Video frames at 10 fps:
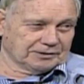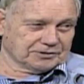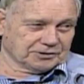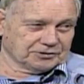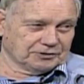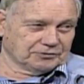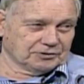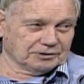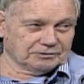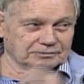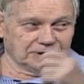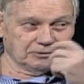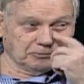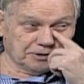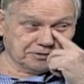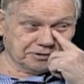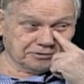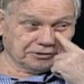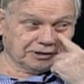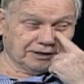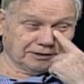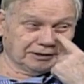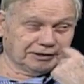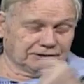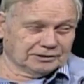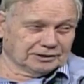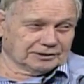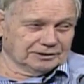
in '64 in mm -hmm. Westchester County, New York.